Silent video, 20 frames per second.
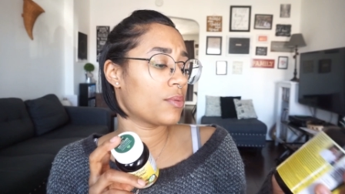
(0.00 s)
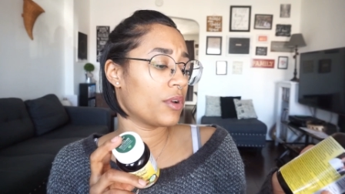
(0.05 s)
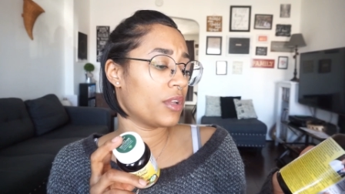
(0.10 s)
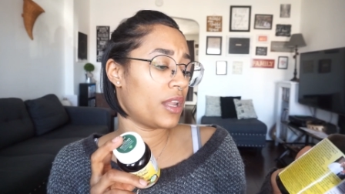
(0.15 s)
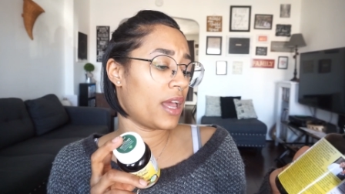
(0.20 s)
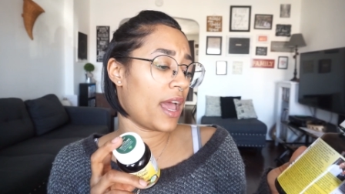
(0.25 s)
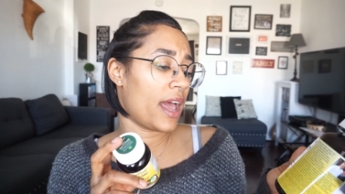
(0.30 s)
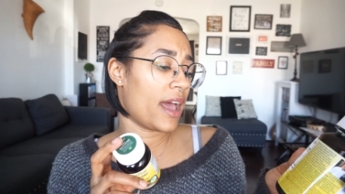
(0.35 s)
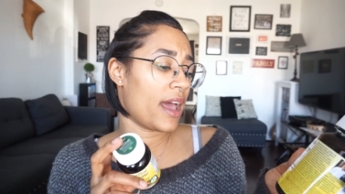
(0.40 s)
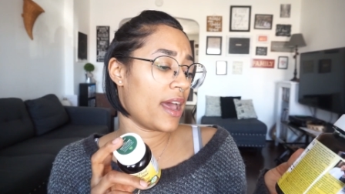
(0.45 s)
one
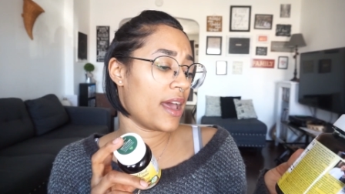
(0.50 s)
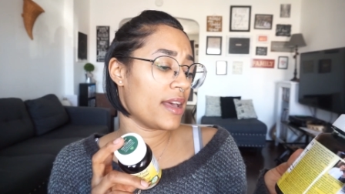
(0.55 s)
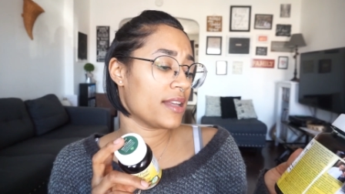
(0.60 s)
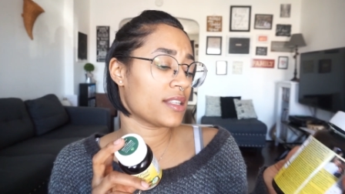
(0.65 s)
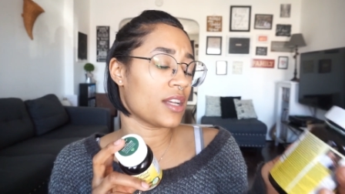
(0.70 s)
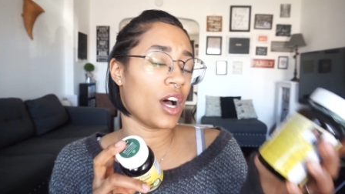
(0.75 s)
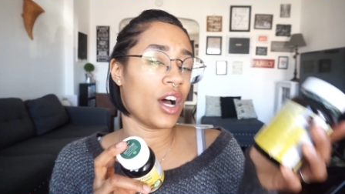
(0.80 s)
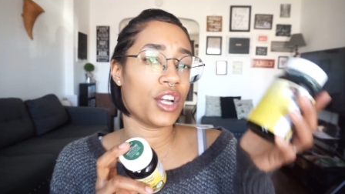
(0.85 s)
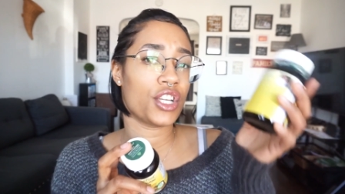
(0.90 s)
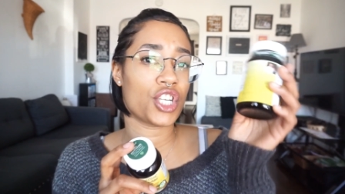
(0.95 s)
has
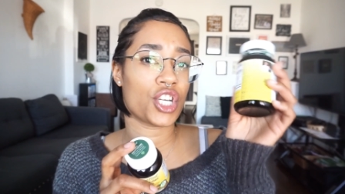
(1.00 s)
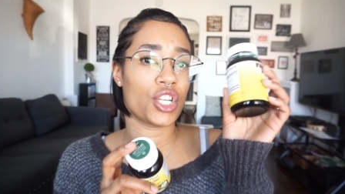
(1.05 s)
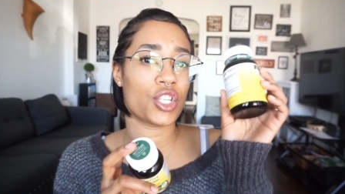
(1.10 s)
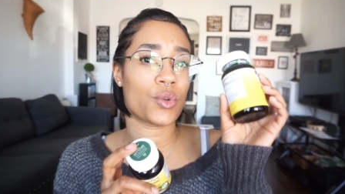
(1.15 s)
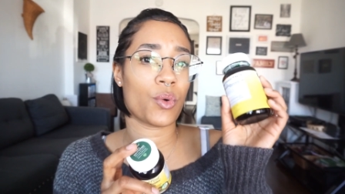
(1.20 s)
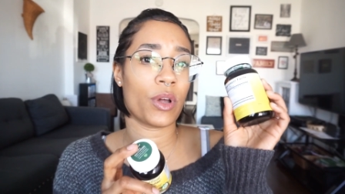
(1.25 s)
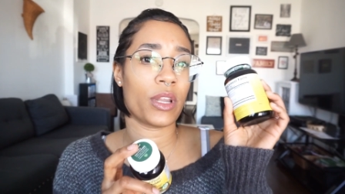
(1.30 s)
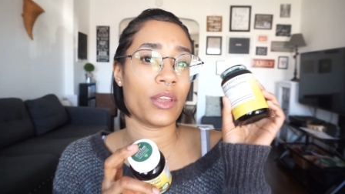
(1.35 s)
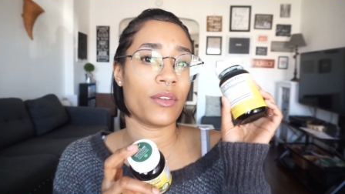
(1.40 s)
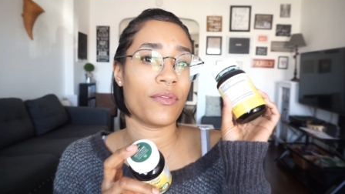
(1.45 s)
one hundred
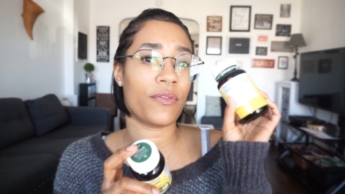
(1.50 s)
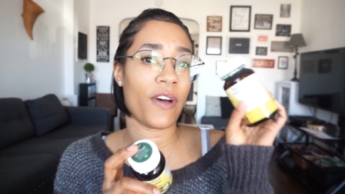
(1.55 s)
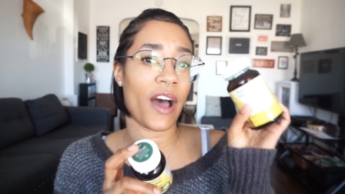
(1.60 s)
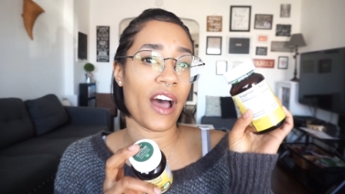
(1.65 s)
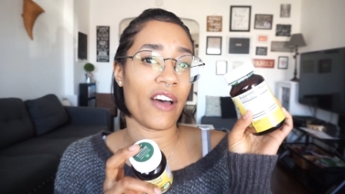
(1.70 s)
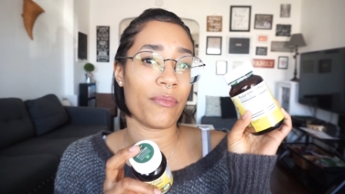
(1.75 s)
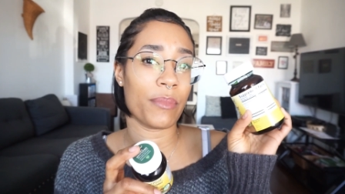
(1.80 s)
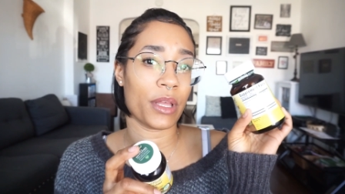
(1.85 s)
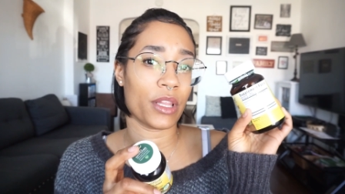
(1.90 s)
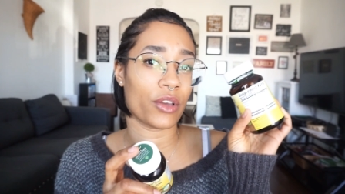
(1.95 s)

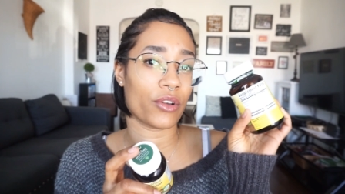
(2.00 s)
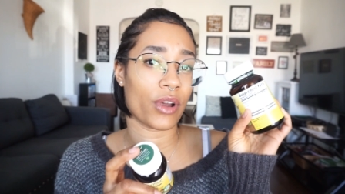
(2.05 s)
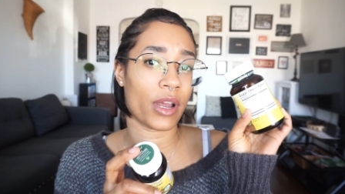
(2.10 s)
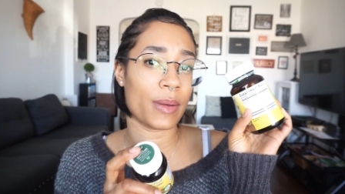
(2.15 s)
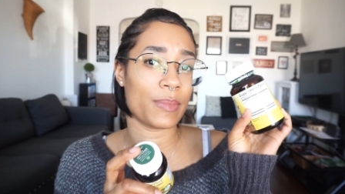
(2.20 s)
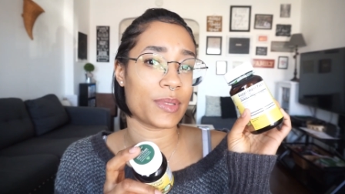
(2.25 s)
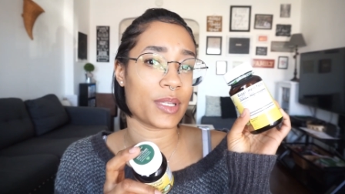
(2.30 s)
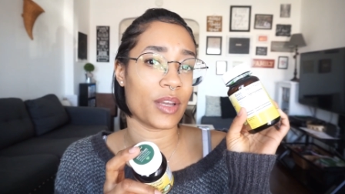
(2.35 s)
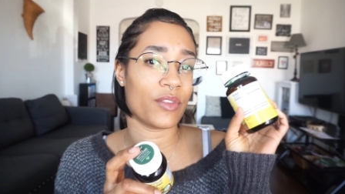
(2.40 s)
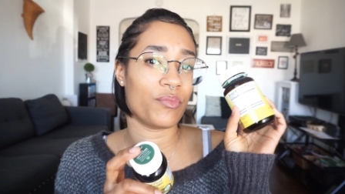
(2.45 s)
twenty-five
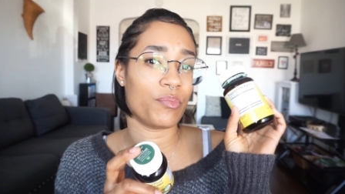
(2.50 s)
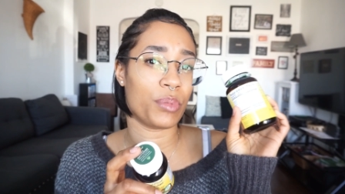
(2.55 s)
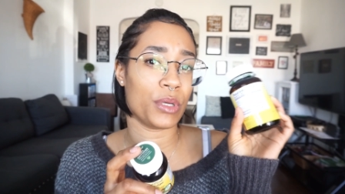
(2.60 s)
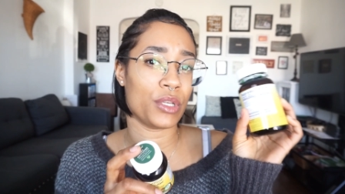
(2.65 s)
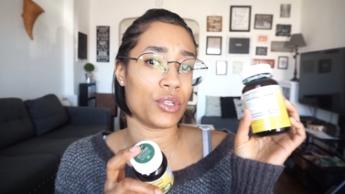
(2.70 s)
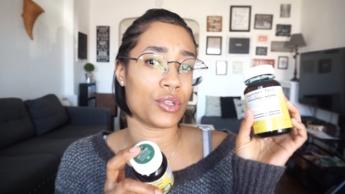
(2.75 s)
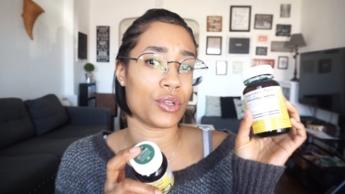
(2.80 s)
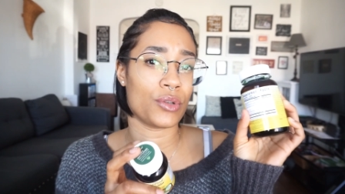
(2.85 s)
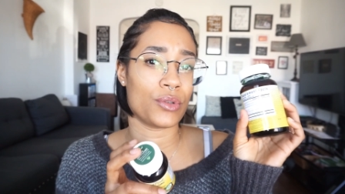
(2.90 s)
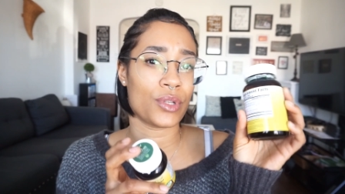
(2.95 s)
milligrams of
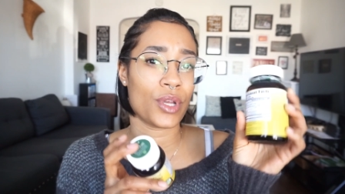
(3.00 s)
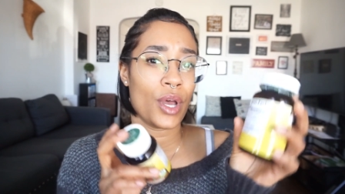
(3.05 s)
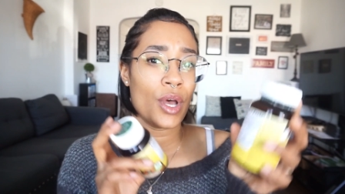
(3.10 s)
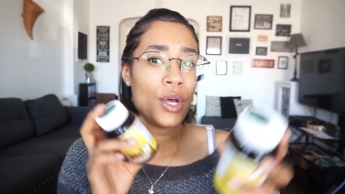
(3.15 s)
beet juice.